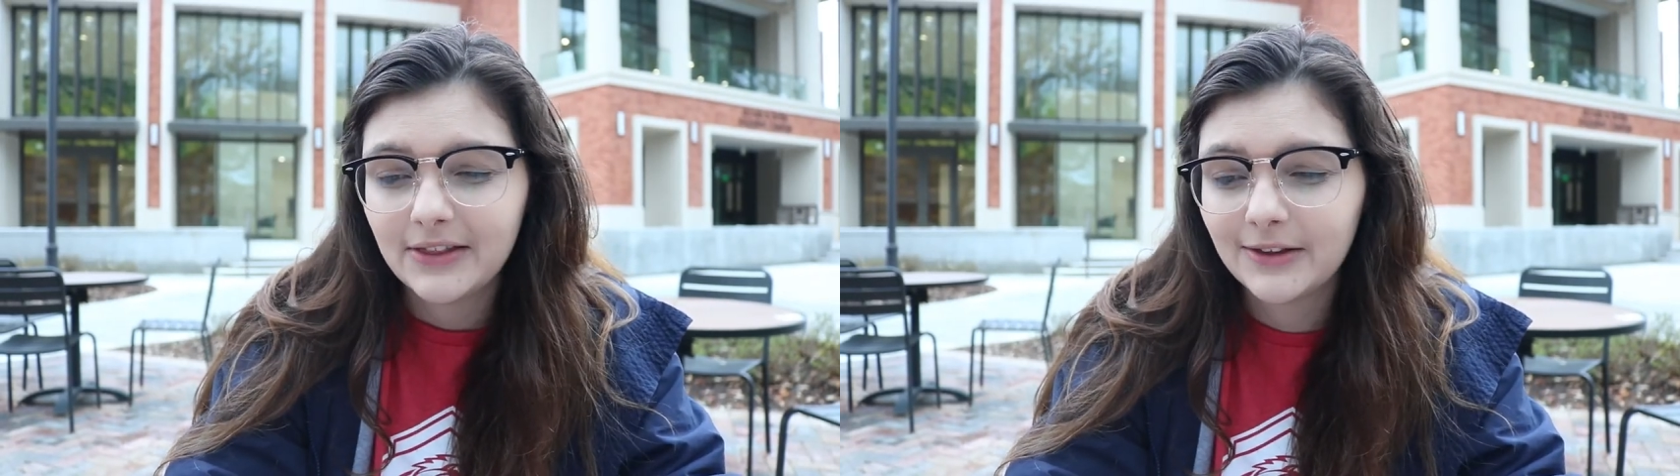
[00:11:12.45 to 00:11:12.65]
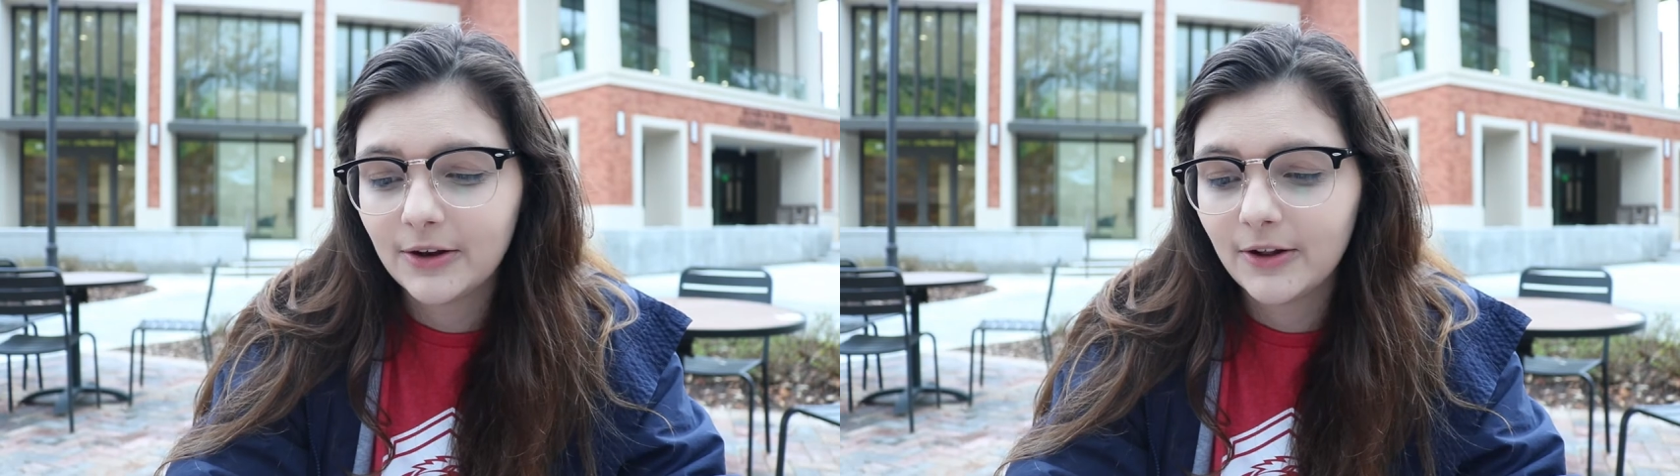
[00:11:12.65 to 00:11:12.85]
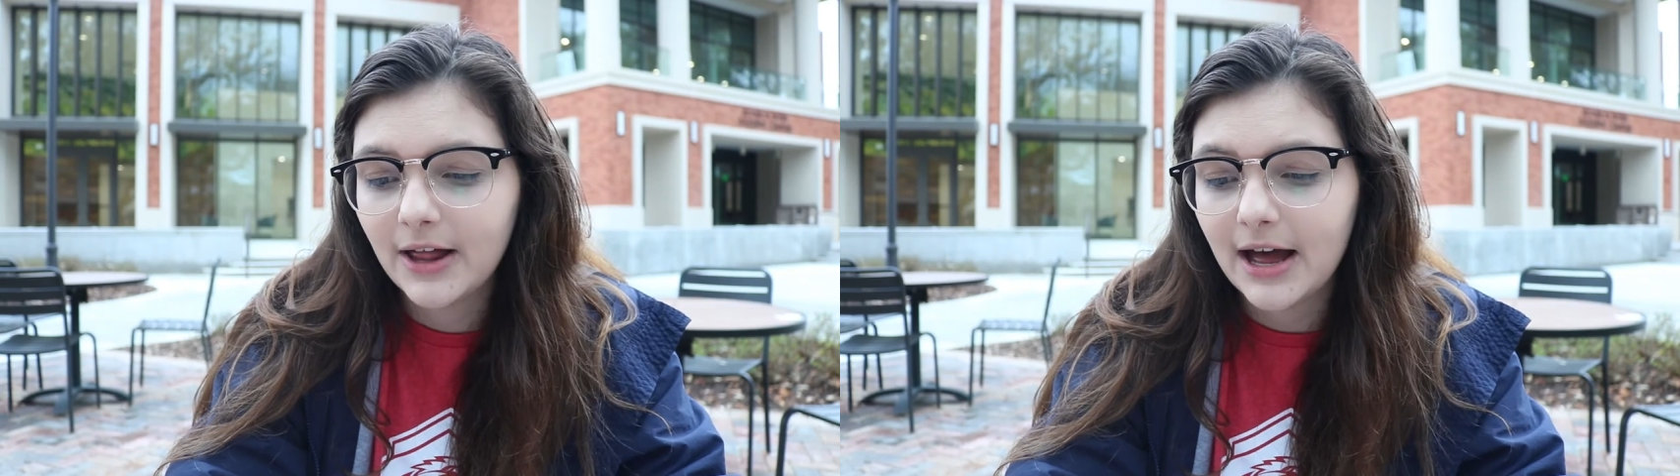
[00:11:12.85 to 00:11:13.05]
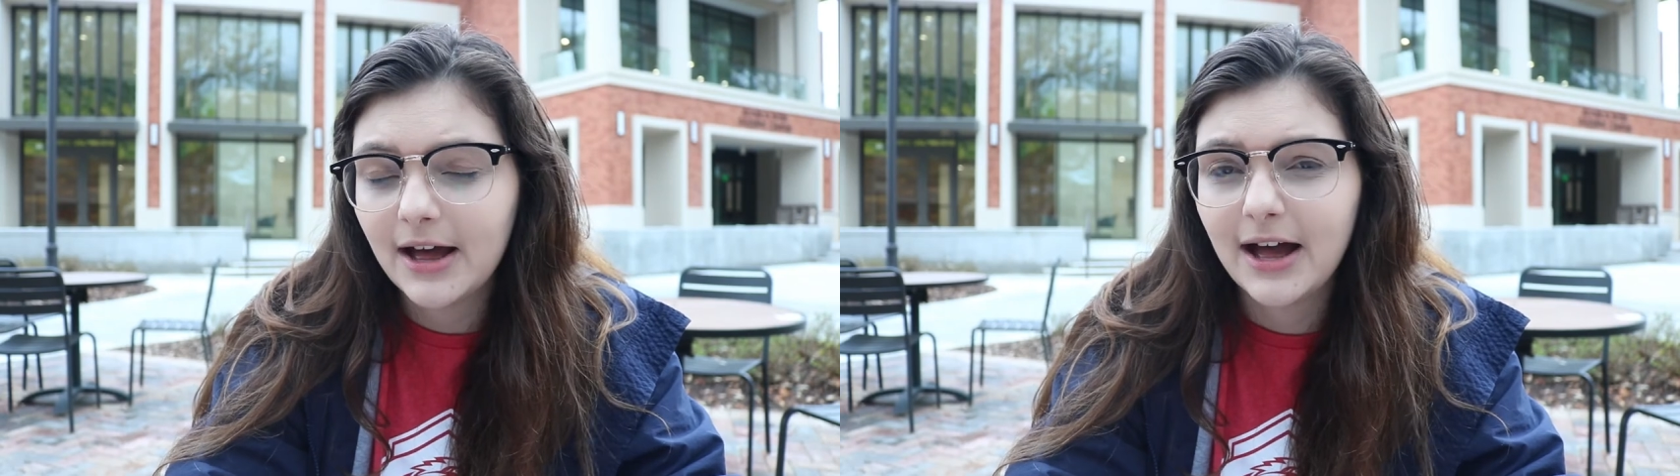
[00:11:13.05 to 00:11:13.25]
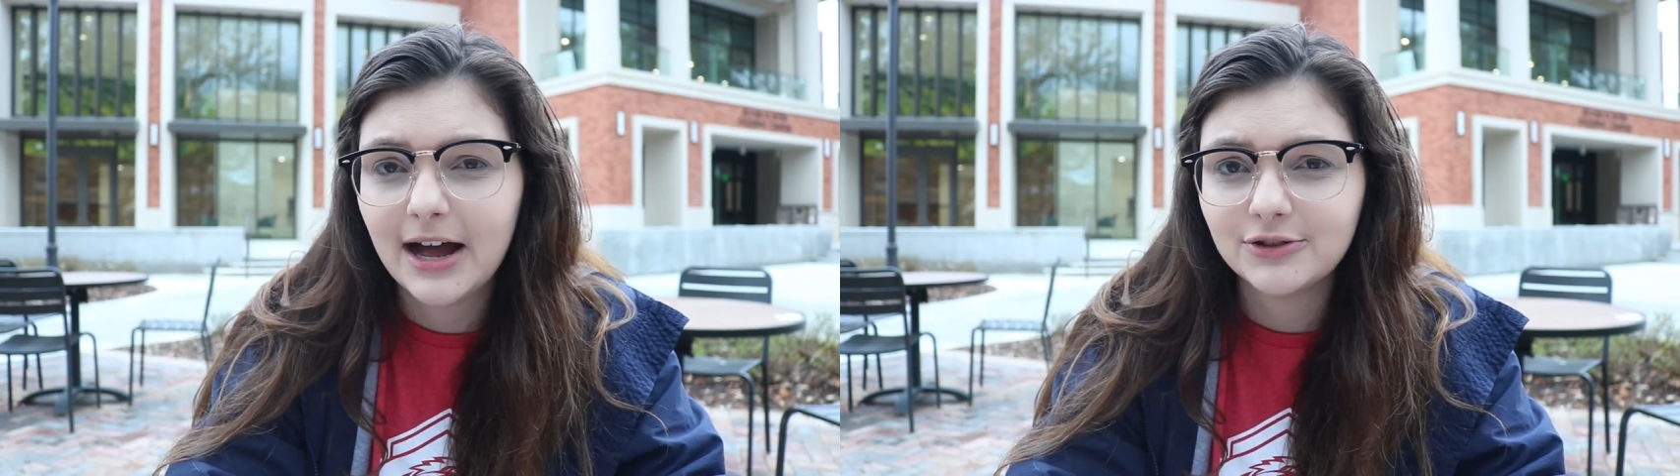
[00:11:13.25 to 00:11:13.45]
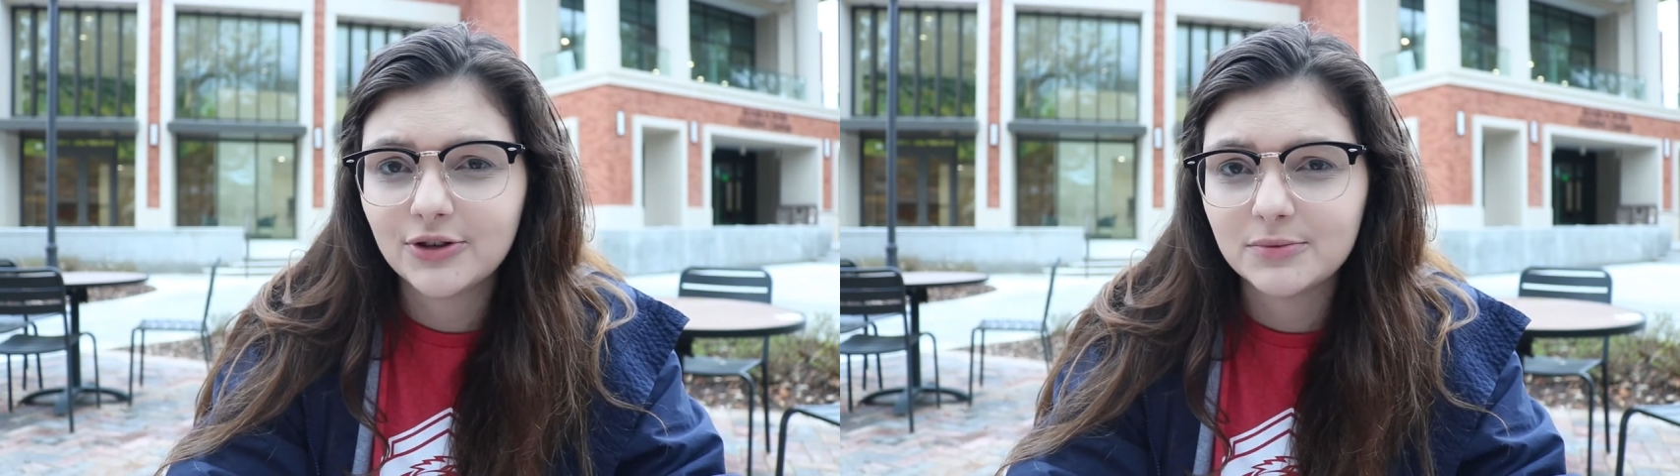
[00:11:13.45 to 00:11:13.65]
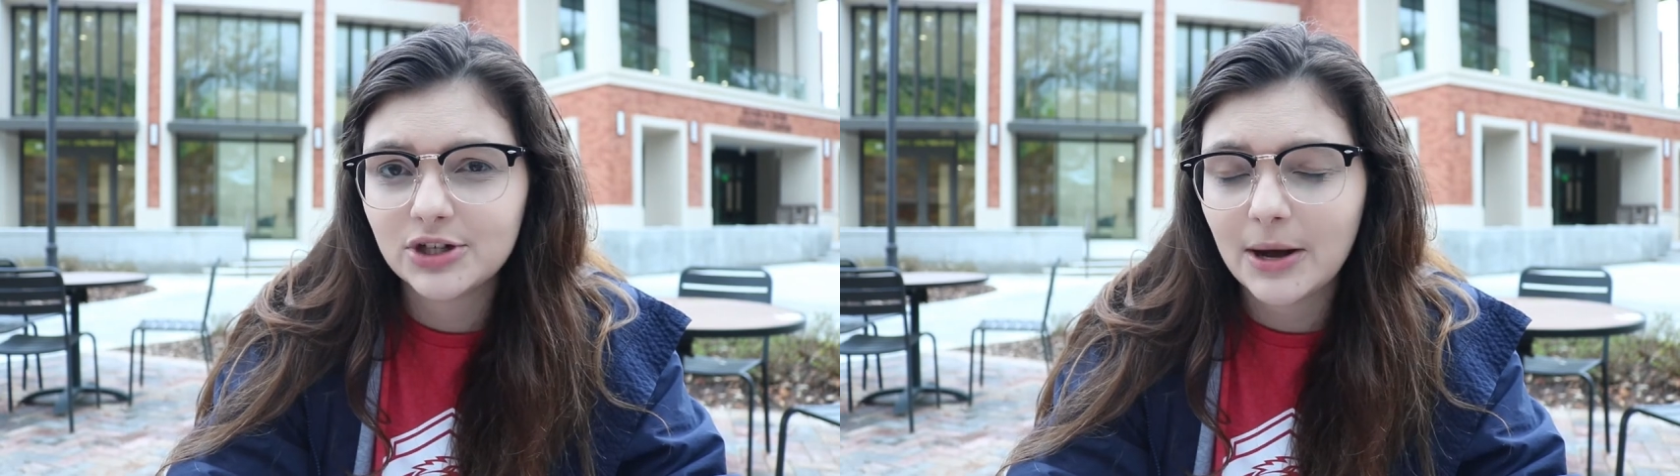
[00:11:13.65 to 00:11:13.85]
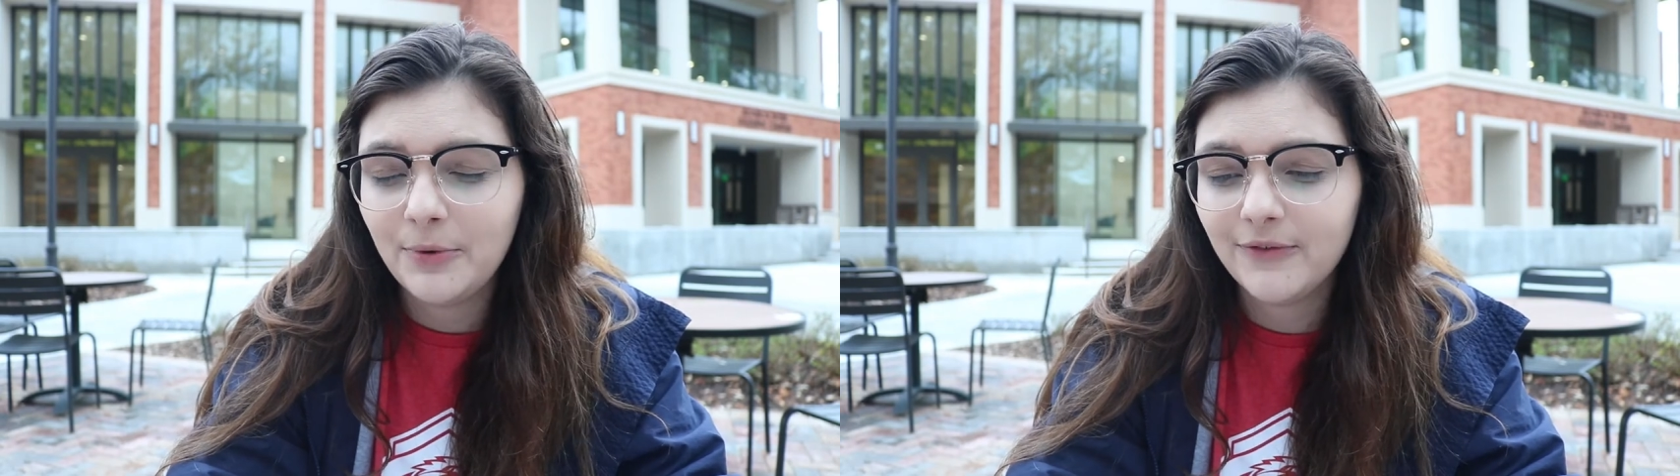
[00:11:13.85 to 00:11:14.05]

the little ice cream shop